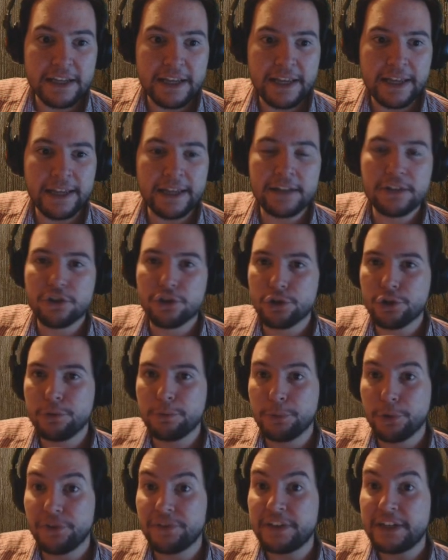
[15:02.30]
here to
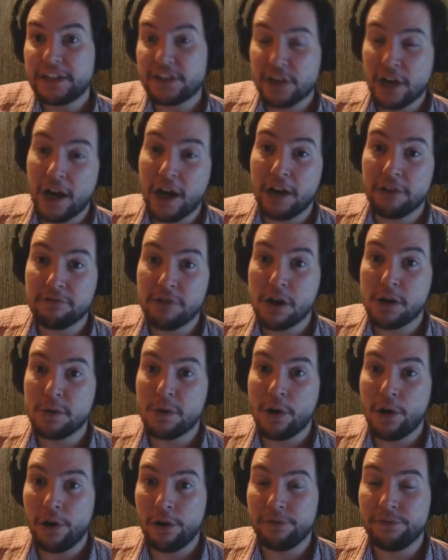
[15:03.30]
buff an entire row
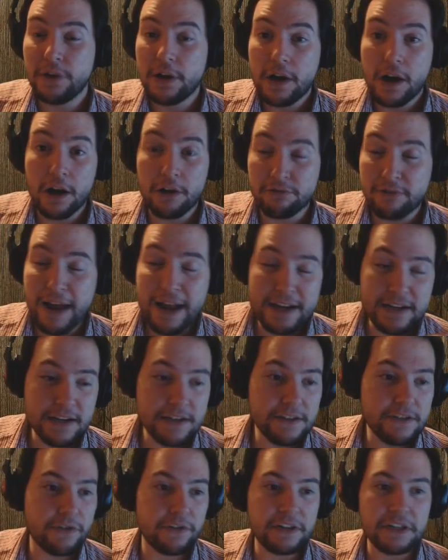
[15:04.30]
of
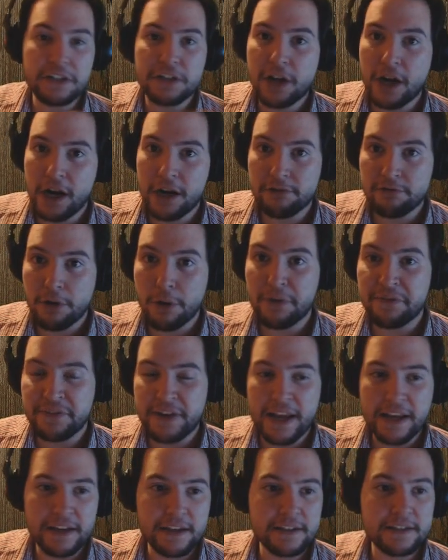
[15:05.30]
Arrakis or an entire row of
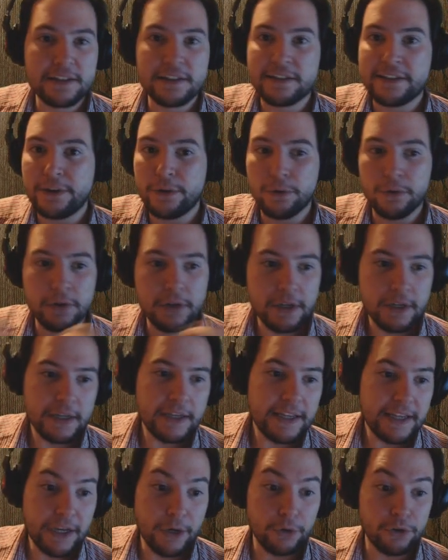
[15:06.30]
Nekkers, because it'll
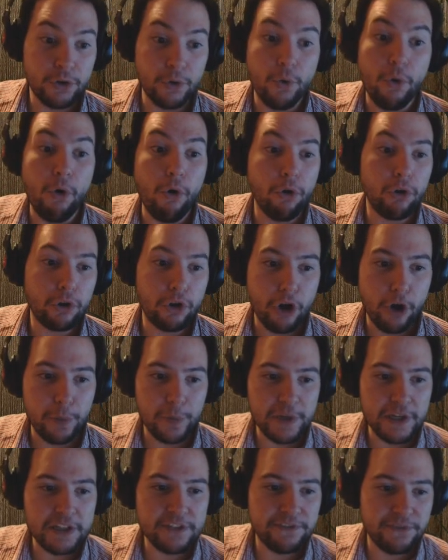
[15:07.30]
do all
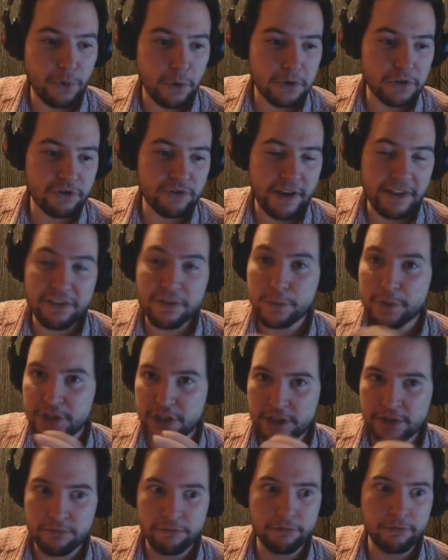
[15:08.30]
copies for strength, which
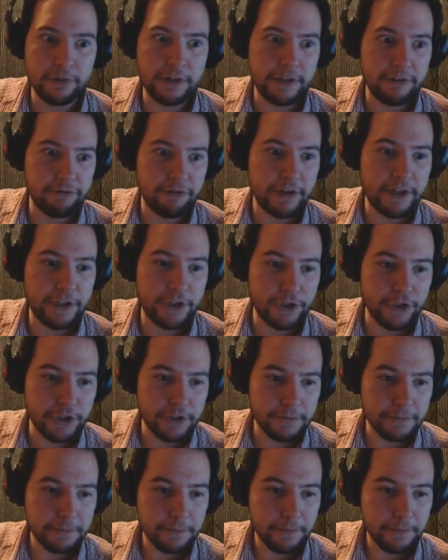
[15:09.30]
is really, really good.